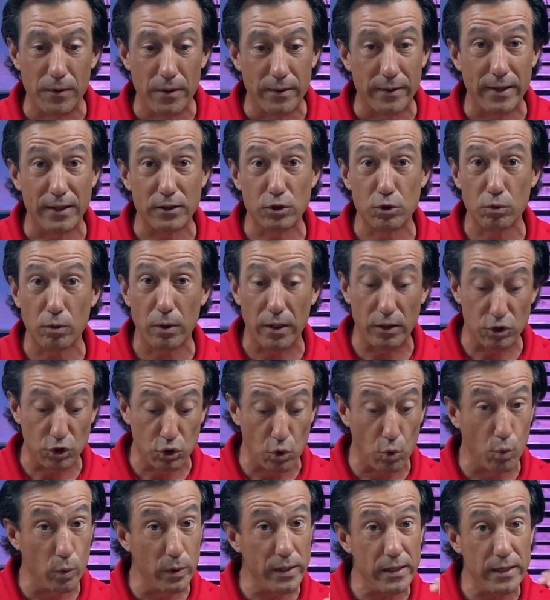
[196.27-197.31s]
That's right. So
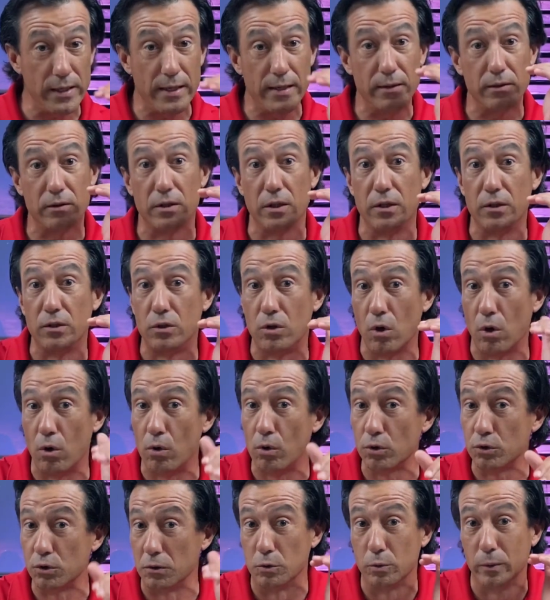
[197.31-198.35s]
we hit the
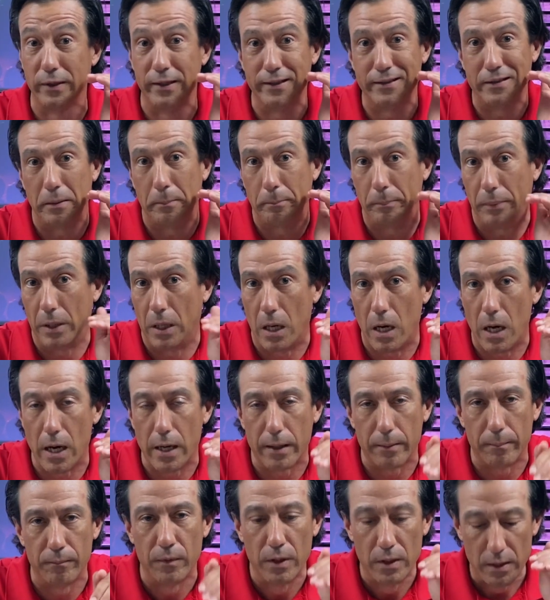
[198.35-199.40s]
doldrums. We hit the
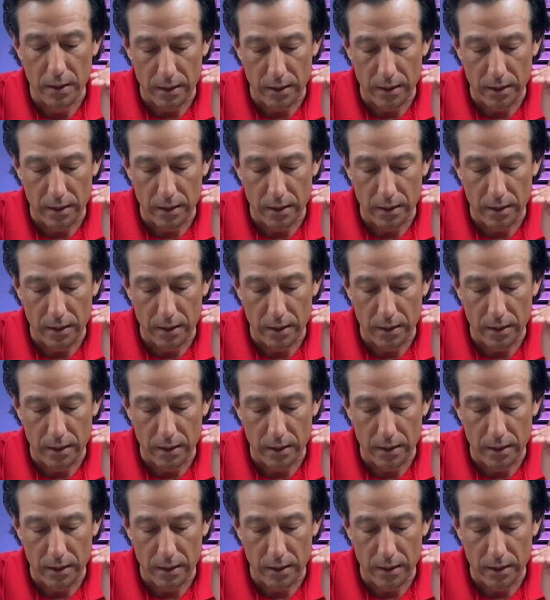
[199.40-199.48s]
bottom.